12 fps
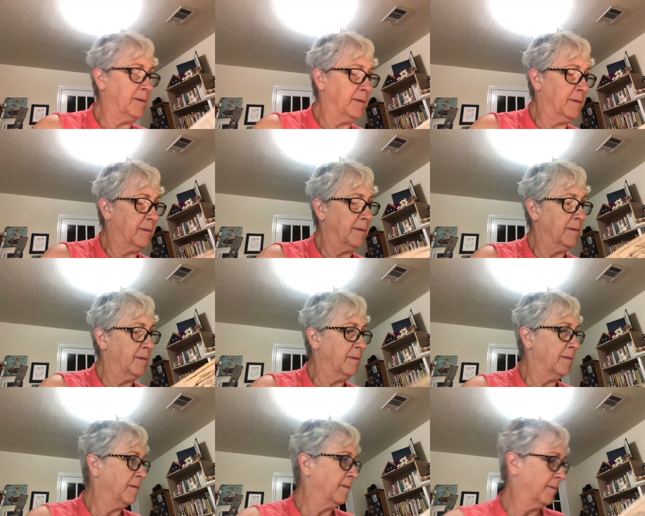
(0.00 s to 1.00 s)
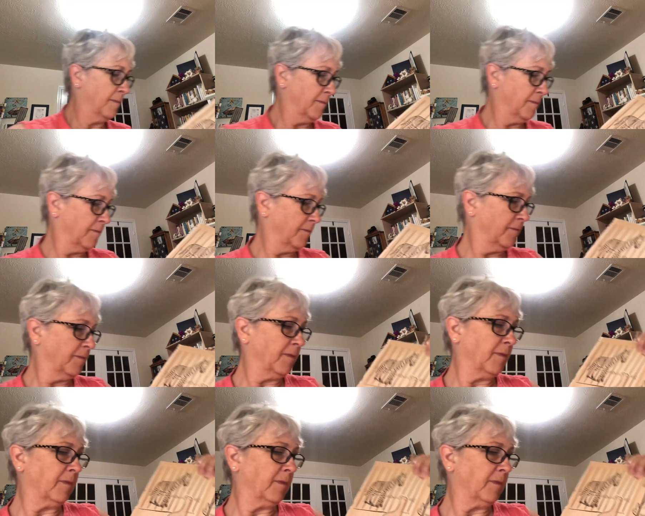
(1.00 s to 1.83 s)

[no speech]